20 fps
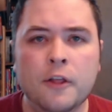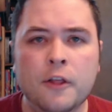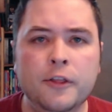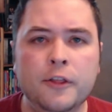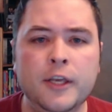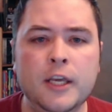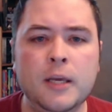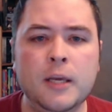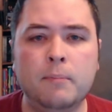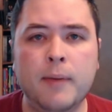
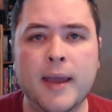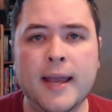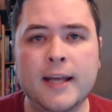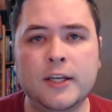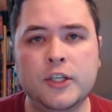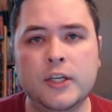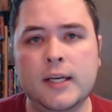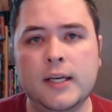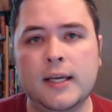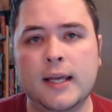The
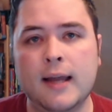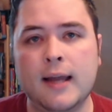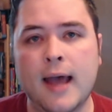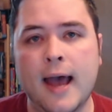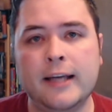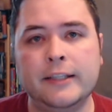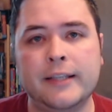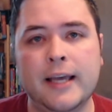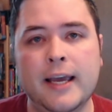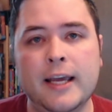Banshee
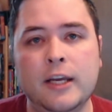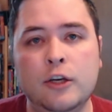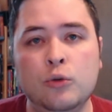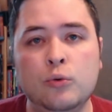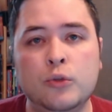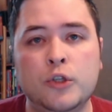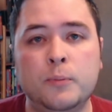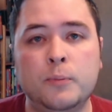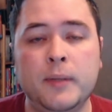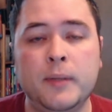has a
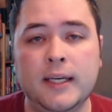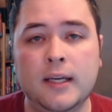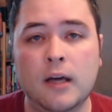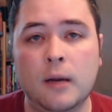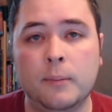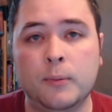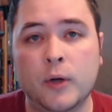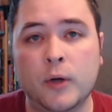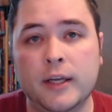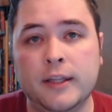new speed
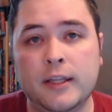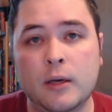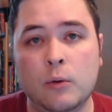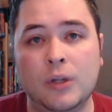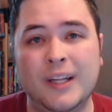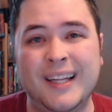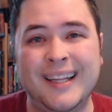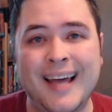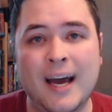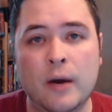upgrade that
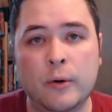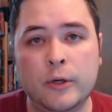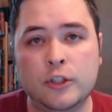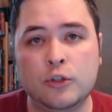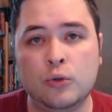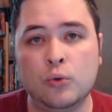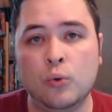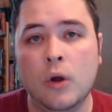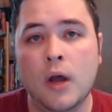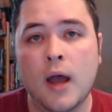will allow it
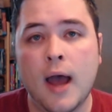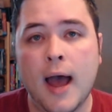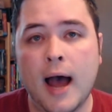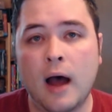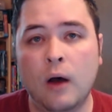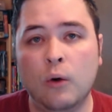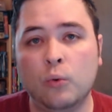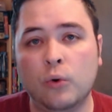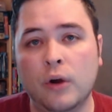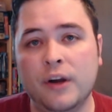to
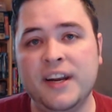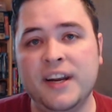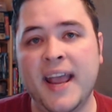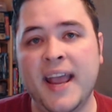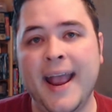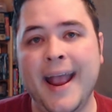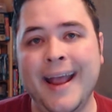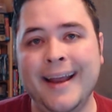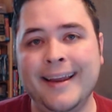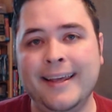outrun
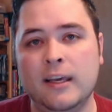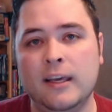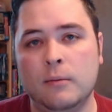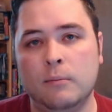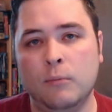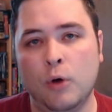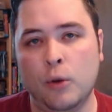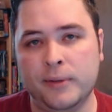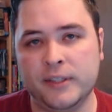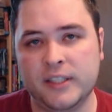any
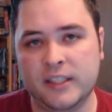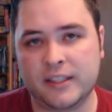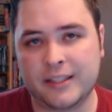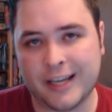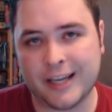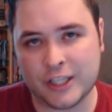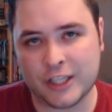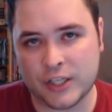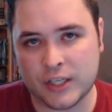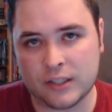mobile
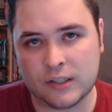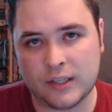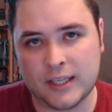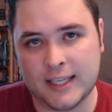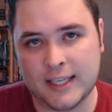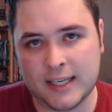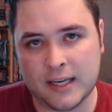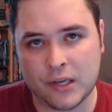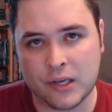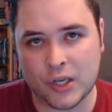detection
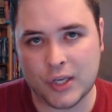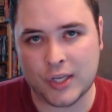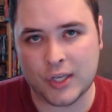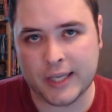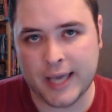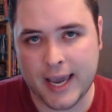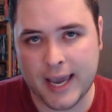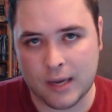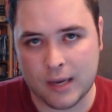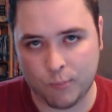in
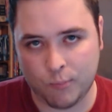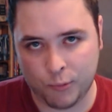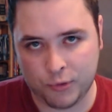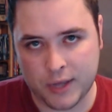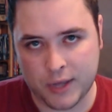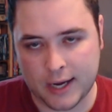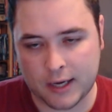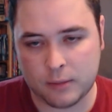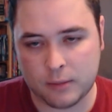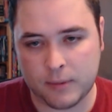game.
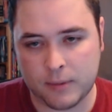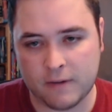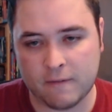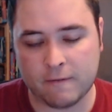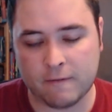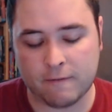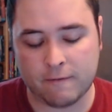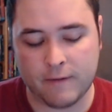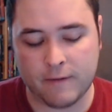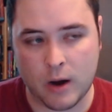That could be
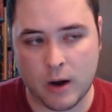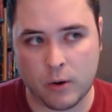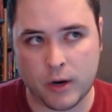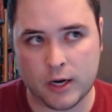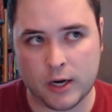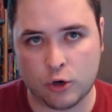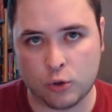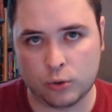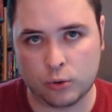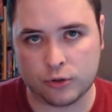
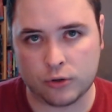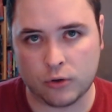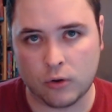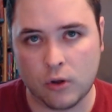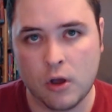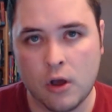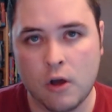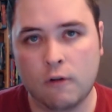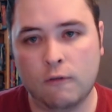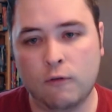very
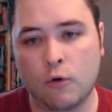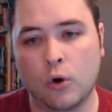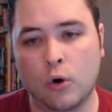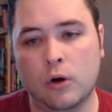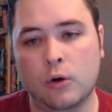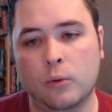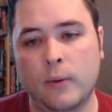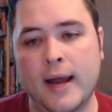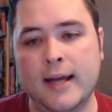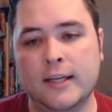crucial for
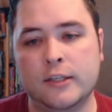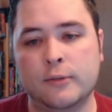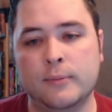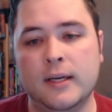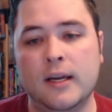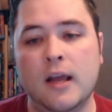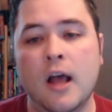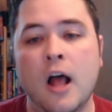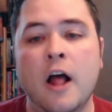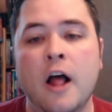harassment.